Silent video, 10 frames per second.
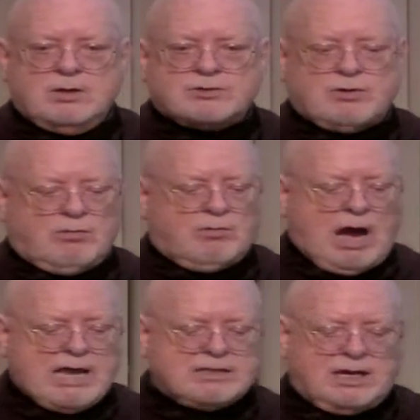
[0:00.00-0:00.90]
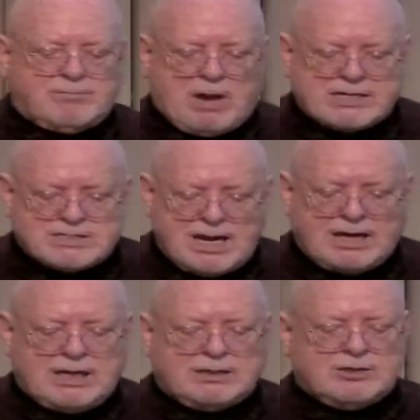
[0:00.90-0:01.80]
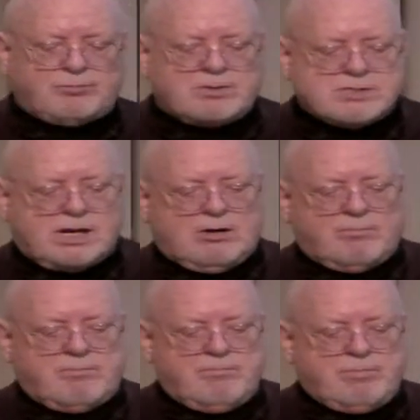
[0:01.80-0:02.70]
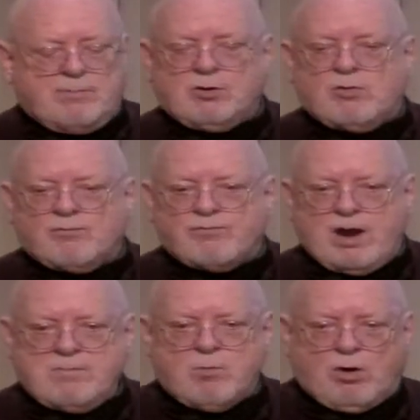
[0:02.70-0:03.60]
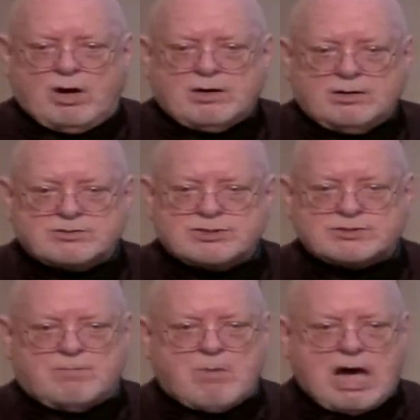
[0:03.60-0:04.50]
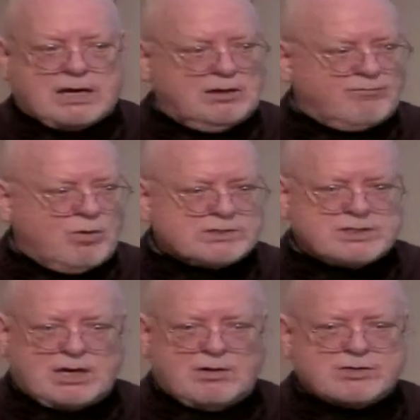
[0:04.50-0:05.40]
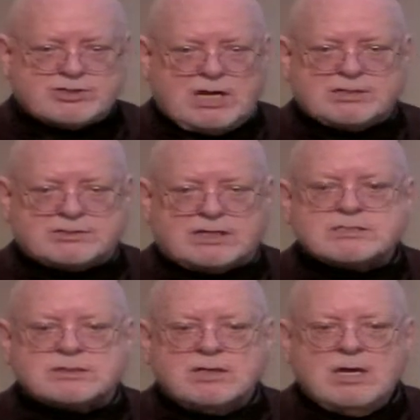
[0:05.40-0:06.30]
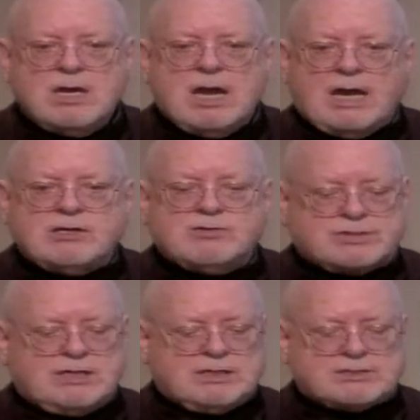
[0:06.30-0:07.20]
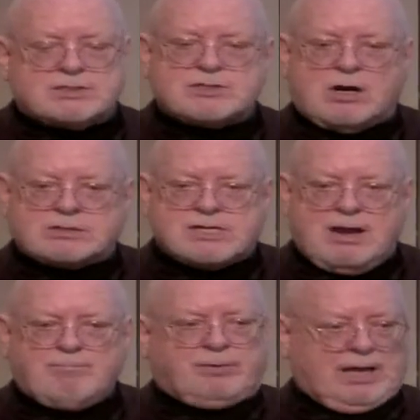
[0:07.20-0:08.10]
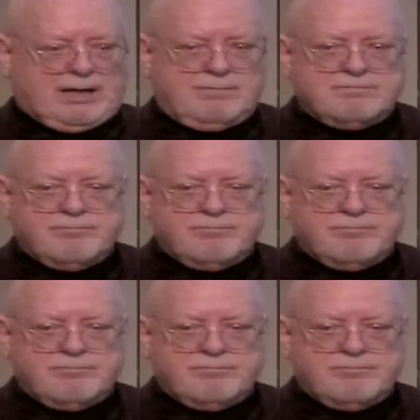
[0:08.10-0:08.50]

So I think by taking this particular biblical framework, it's just a model of what's there in Genesis, and using this as our template,